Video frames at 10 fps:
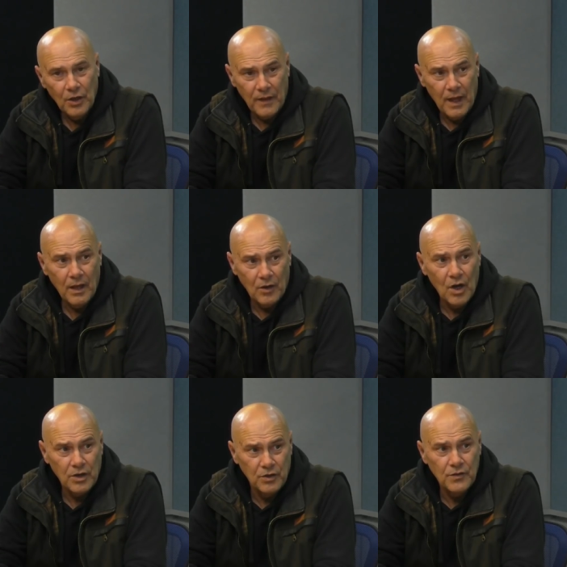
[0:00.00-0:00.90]
Oh no, they are
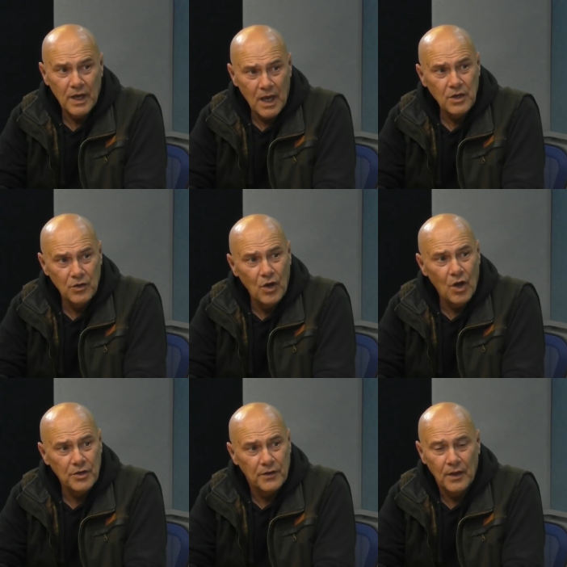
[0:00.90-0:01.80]
not. They are
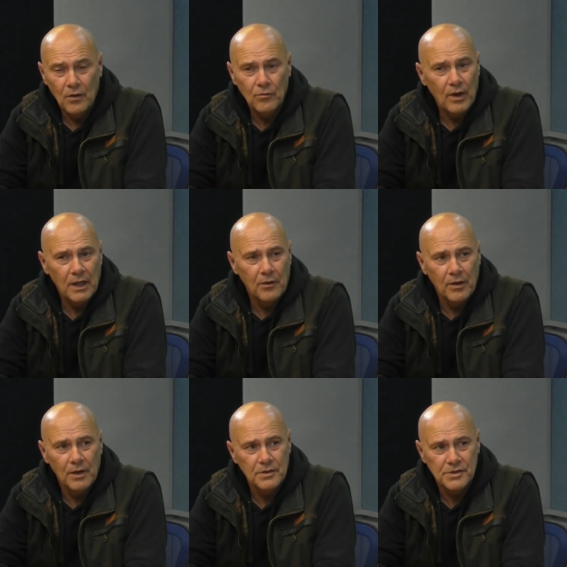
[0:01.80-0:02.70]
united. They'll rally
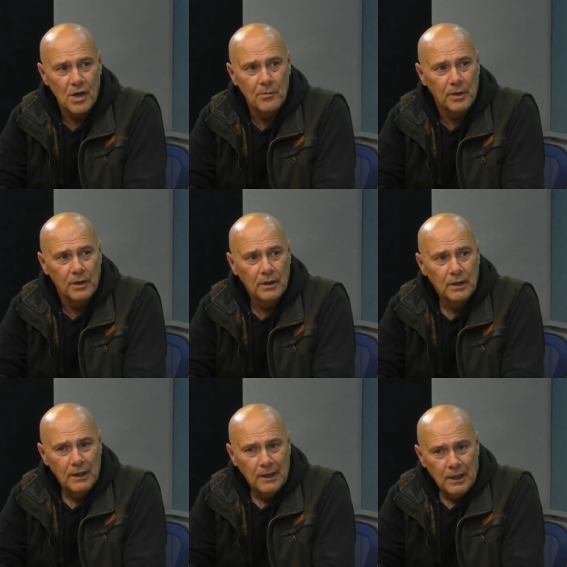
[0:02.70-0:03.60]
around Simon,
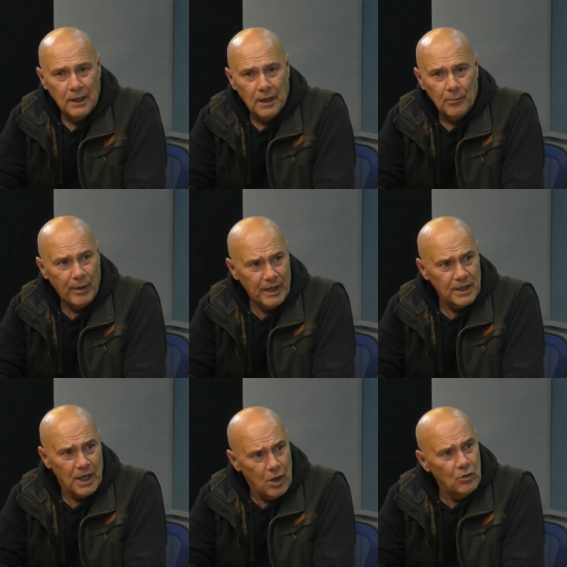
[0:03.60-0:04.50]

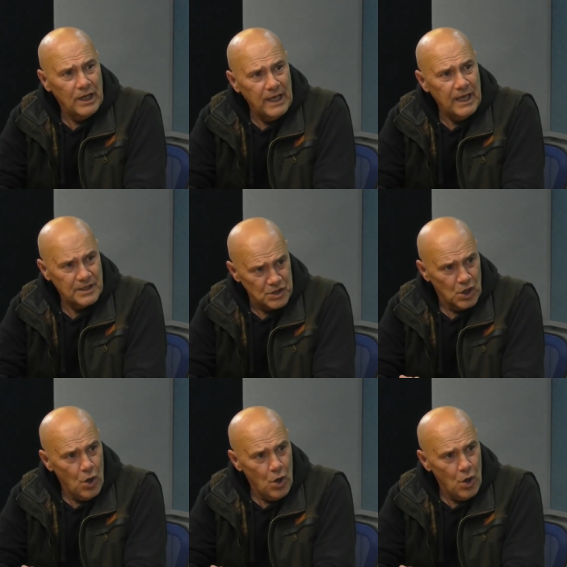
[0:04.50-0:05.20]
but only as